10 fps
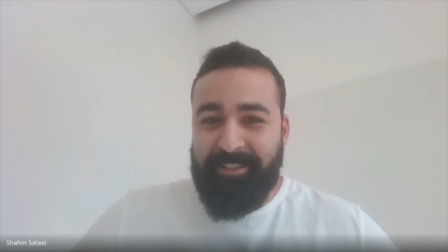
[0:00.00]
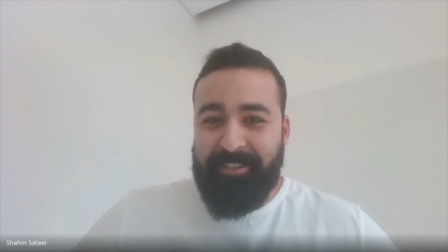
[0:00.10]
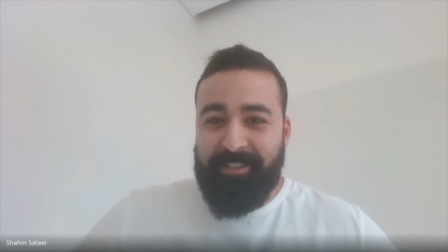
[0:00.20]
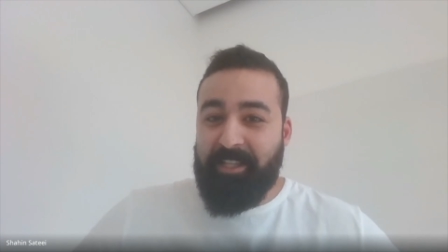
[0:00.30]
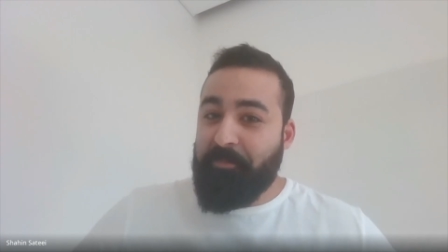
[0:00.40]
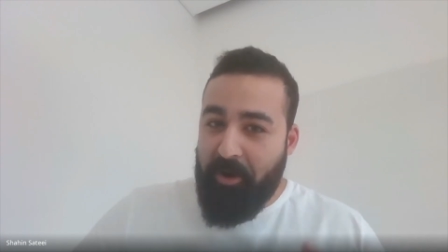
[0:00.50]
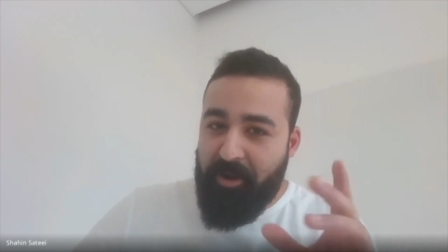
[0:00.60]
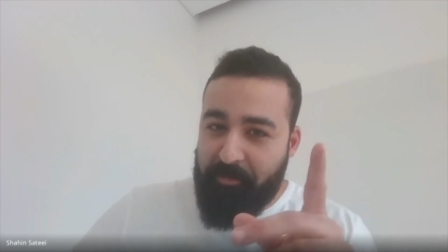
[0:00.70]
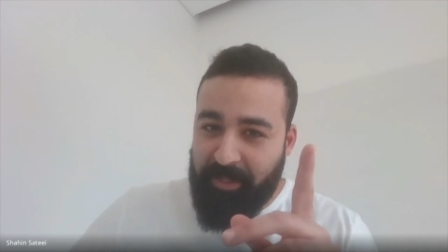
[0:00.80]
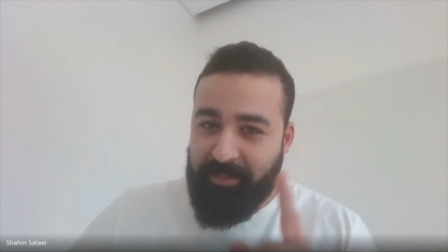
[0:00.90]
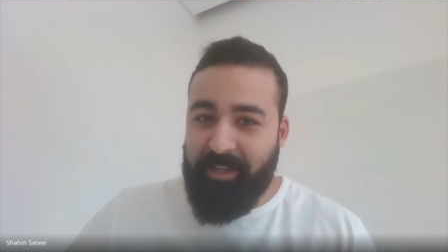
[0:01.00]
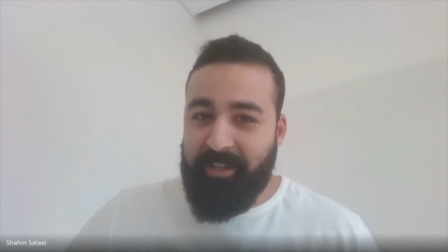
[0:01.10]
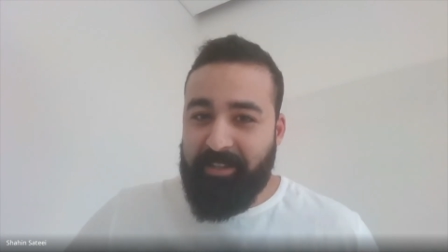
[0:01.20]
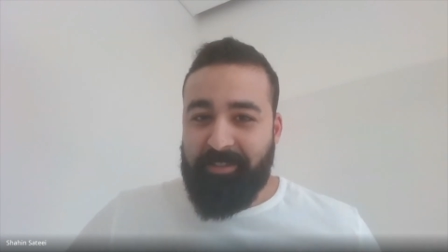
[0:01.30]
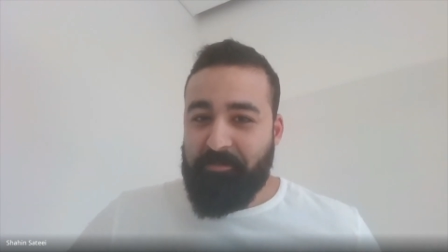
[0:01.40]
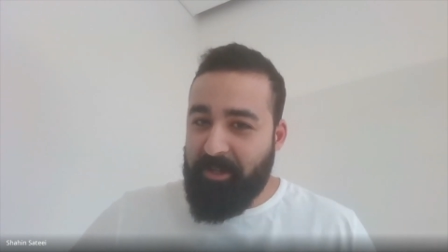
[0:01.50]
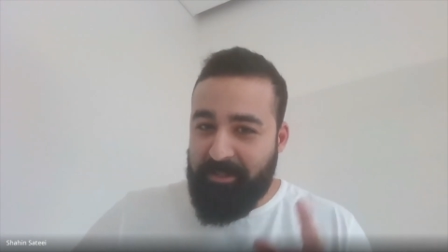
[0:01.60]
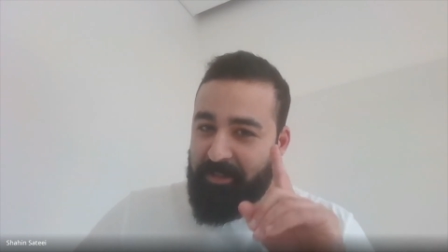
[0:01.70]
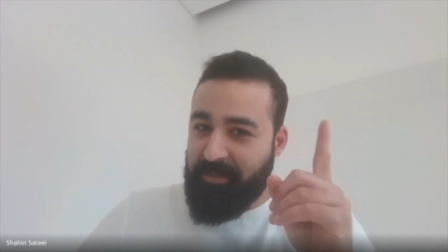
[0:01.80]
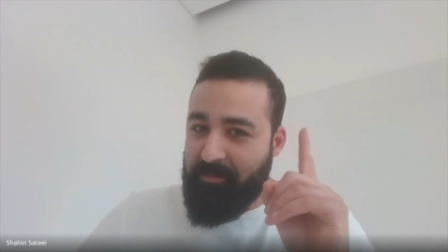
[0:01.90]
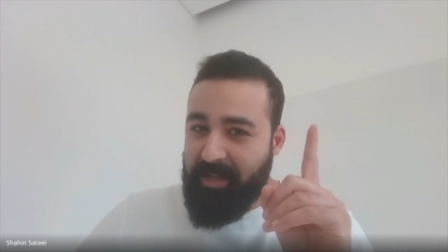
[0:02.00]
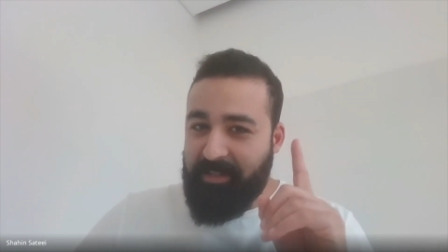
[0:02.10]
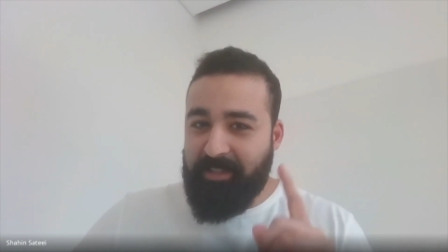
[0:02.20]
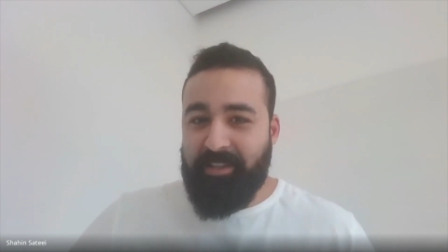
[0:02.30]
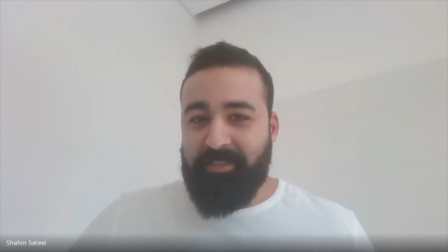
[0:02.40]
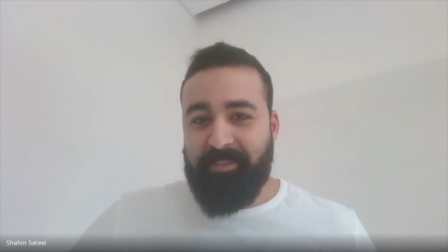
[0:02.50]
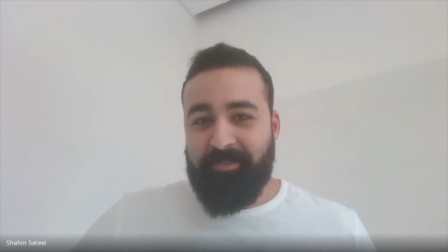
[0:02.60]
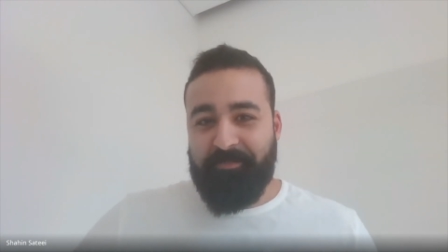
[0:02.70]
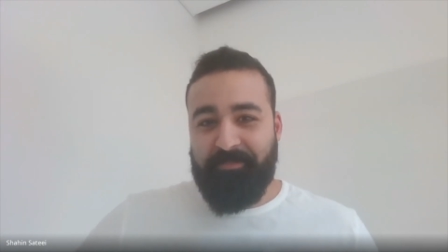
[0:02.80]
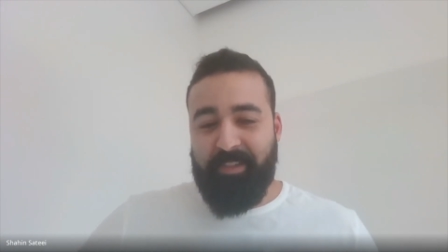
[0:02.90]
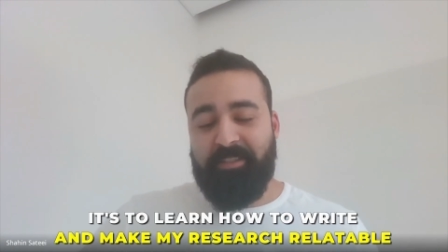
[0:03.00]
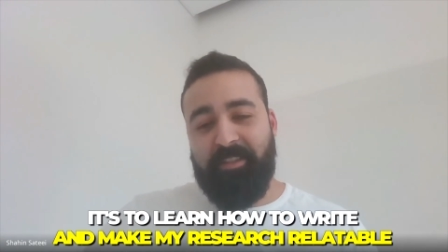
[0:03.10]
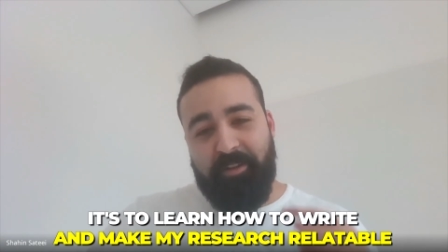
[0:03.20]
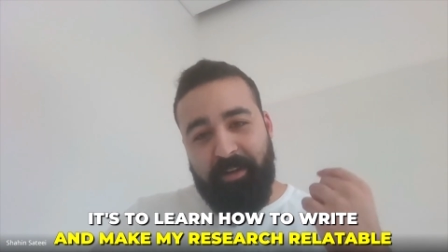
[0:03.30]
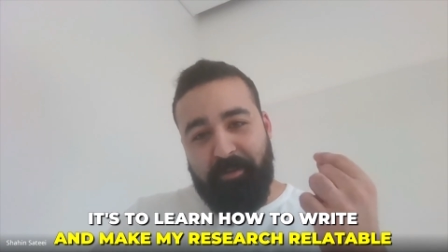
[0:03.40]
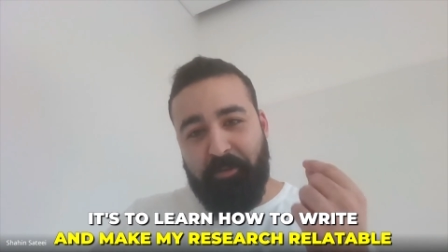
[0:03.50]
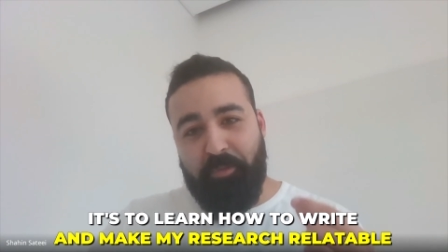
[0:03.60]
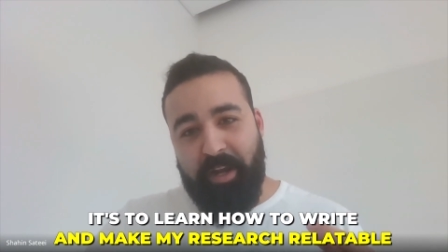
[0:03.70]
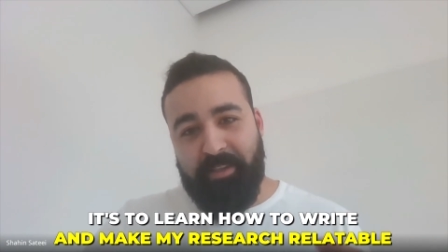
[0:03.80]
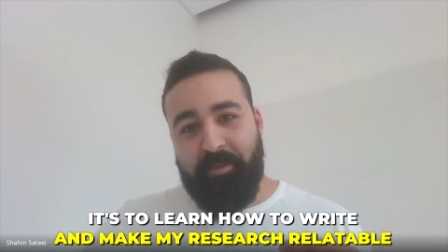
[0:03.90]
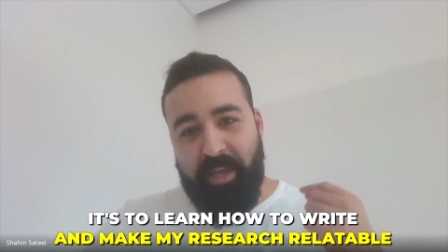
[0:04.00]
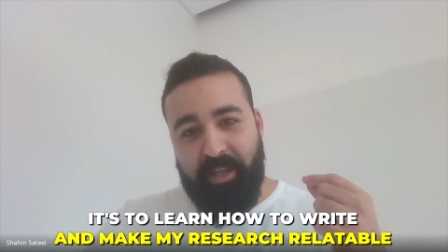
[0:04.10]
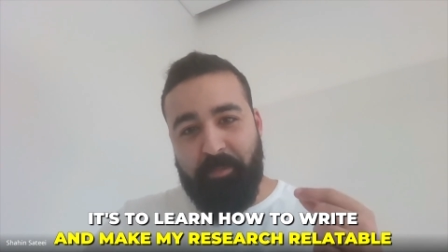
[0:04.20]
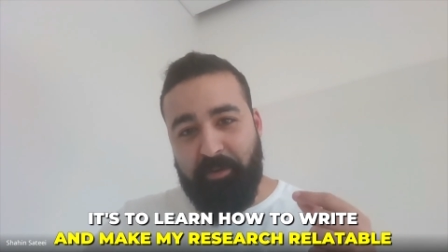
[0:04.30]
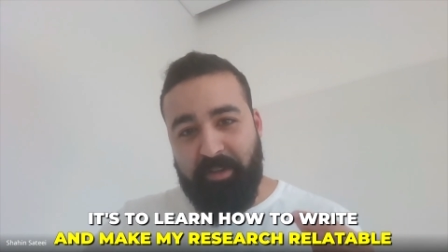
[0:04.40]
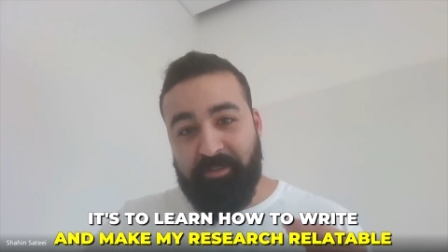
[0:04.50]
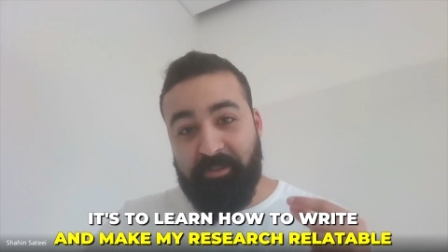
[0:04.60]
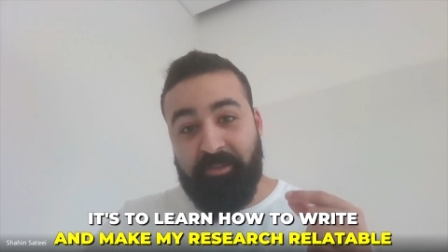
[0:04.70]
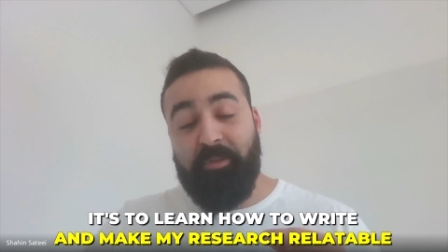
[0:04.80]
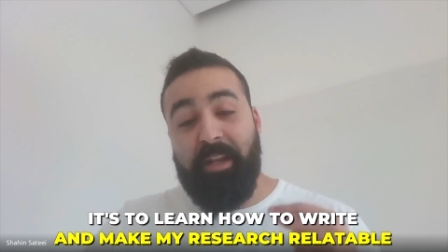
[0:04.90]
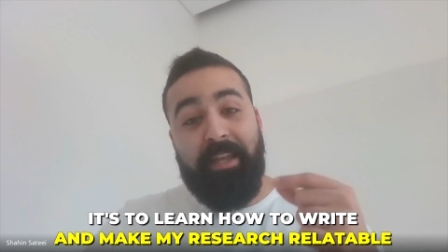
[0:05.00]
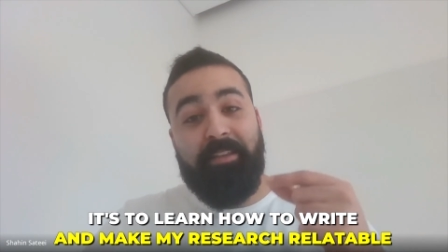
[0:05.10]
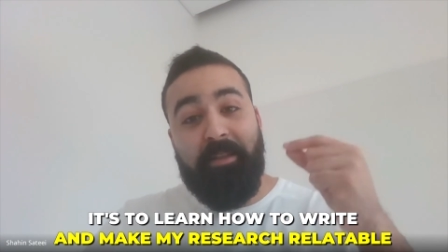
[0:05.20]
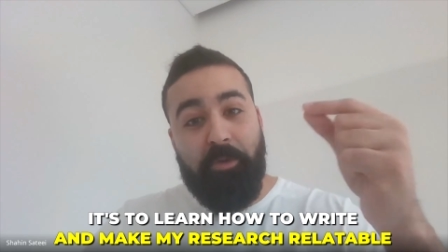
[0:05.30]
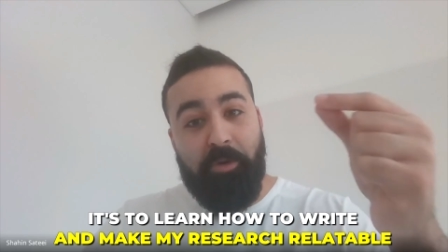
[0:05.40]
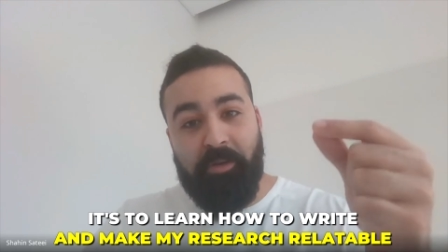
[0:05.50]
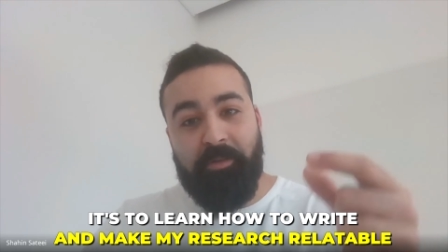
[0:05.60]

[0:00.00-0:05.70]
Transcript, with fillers: That's part of my task, but it's not the main task. It's to learn how to write and make my research relatable.